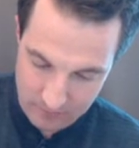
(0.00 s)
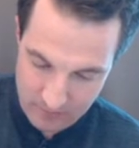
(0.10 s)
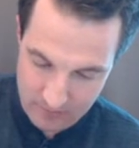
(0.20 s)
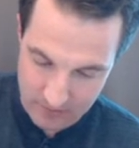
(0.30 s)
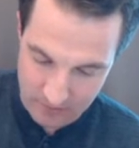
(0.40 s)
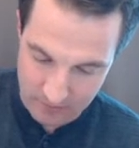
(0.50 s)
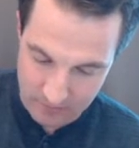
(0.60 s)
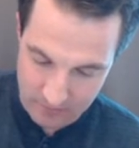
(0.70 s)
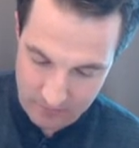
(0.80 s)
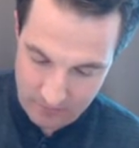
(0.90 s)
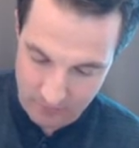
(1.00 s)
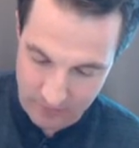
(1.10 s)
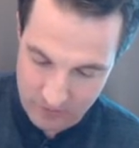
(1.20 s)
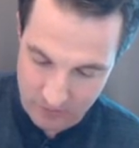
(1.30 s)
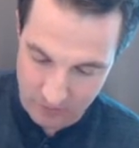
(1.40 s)
Let's make our
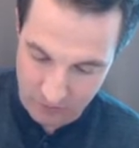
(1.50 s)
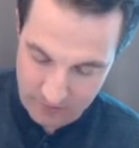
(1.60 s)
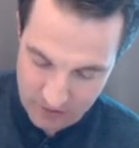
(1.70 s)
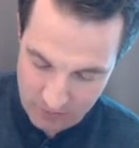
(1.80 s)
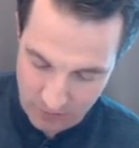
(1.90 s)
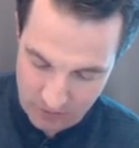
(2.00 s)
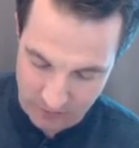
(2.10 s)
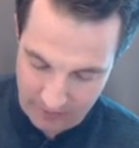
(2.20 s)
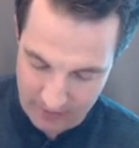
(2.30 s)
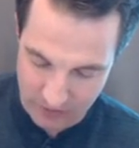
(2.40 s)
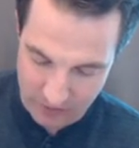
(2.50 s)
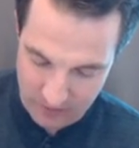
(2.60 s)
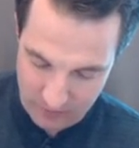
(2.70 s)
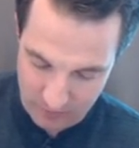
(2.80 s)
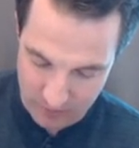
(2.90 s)
eraser a little bit smaller so I can actually
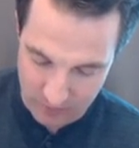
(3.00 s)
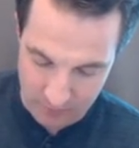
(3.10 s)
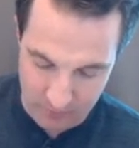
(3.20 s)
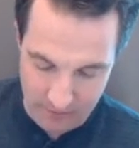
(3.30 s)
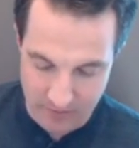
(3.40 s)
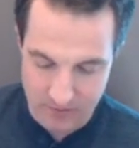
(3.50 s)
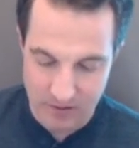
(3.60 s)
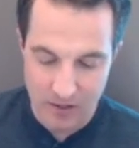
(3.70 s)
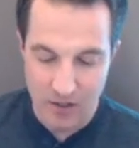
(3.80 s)
get to what I want to erase.